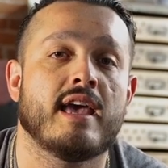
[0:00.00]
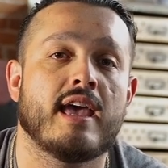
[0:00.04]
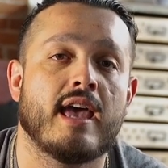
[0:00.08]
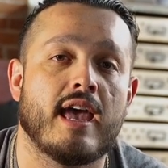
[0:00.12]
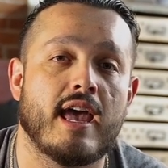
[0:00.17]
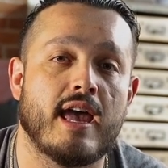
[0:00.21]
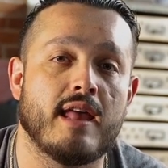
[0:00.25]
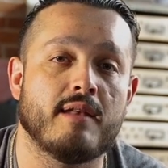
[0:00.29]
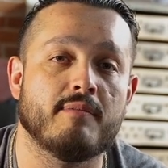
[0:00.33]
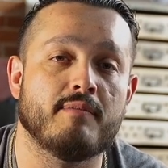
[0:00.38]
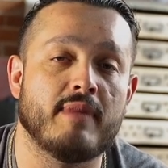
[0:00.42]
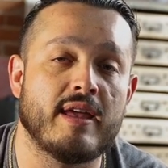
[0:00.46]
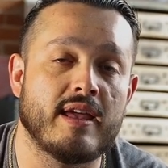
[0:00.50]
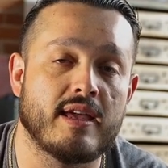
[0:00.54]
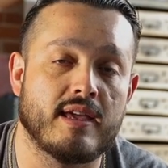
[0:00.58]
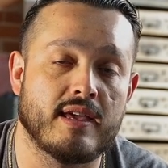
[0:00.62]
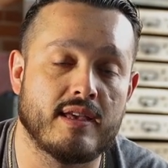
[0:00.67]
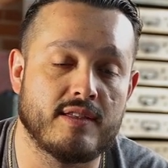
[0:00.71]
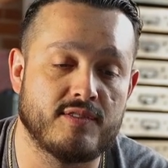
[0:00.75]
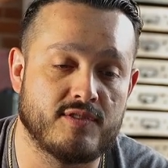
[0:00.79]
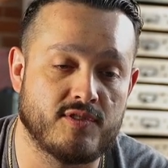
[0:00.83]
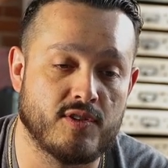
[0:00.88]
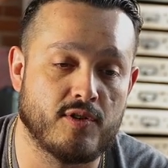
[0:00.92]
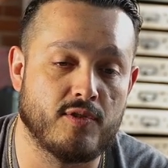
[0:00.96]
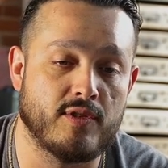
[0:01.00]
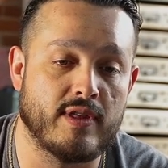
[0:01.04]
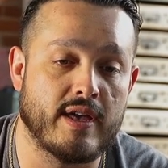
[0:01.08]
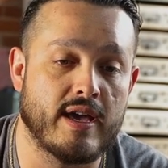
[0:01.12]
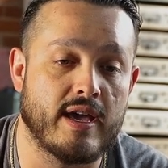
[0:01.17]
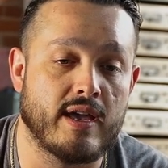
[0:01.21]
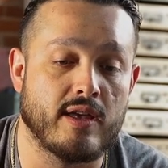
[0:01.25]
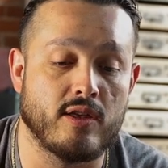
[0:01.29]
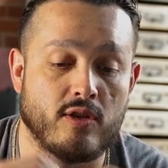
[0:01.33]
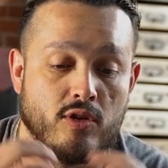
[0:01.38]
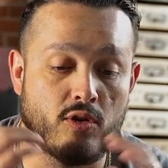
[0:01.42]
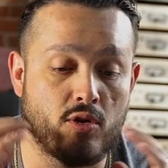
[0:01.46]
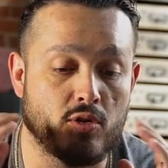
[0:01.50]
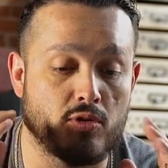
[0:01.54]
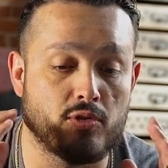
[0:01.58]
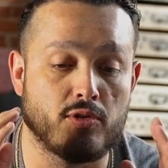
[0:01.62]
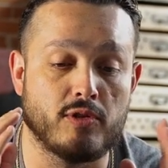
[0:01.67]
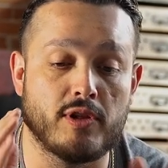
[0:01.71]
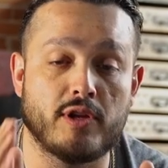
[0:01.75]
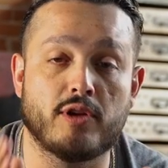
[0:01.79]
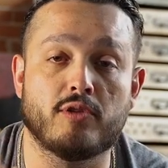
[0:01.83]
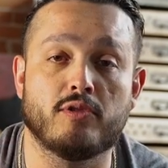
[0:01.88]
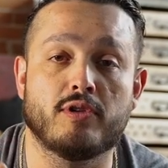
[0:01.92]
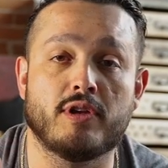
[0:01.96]
and make it so that you're
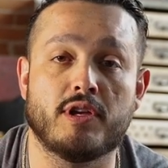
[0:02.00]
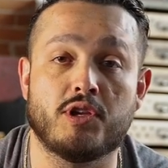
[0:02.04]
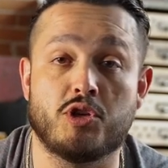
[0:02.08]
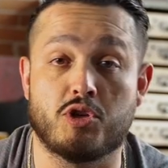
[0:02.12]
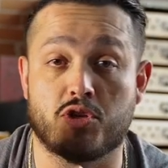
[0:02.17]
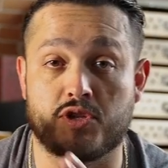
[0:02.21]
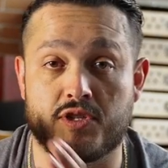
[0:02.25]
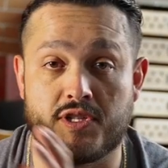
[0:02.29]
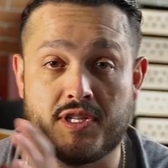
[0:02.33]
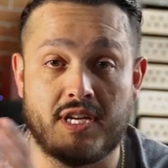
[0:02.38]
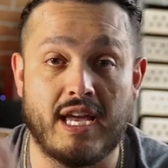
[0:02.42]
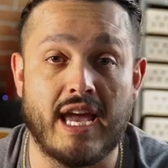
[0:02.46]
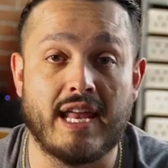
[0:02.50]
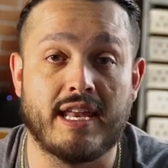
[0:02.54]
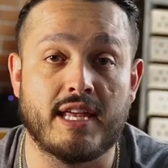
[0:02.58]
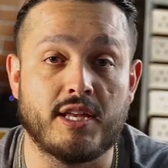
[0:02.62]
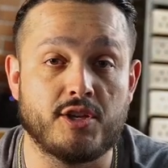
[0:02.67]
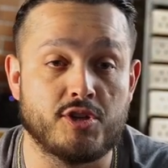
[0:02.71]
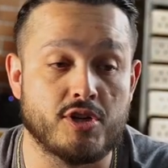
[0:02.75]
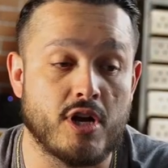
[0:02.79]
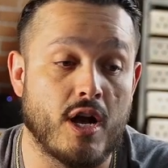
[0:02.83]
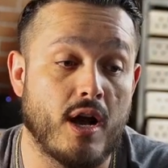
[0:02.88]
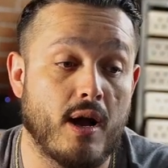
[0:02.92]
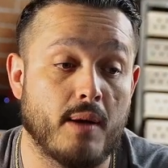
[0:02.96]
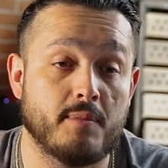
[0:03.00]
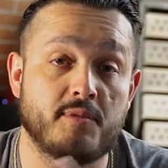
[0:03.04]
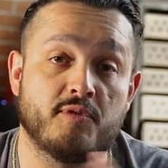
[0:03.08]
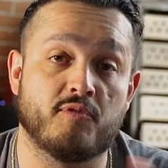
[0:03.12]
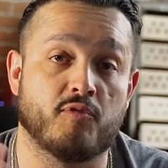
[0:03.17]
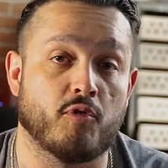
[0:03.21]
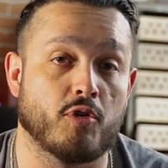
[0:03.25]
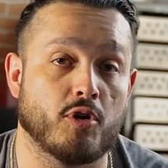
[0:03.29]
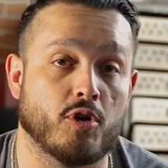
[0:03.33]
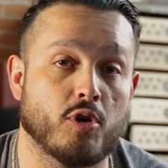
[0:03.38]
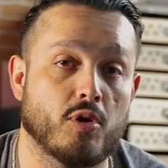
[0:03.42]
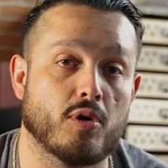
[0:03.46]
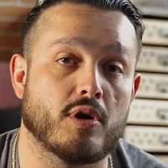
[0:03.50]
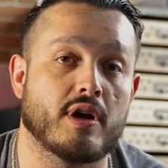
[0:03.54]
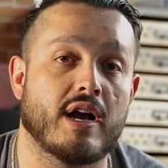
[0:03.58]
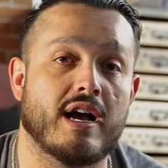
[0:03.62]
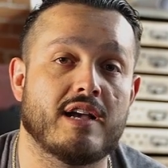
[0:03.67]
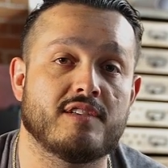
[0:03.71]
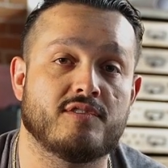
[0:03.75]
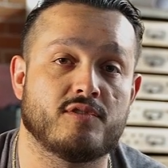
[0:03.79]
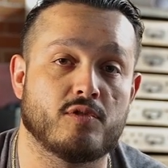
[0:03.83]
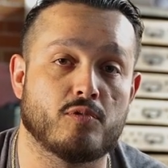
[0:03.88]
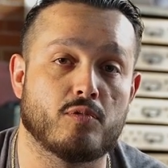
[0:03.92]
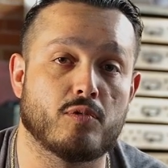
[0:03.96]
literally just getting jobs for your
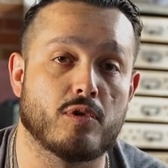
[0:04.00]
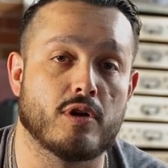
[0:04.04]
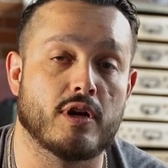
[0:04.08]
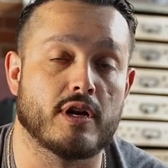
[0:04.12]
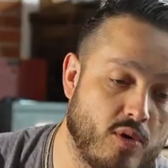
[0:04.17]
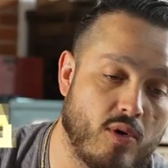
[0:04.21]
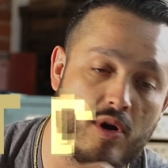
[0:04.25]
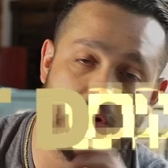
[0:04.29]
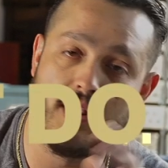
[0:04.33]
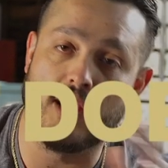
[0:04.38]
guys to work. On a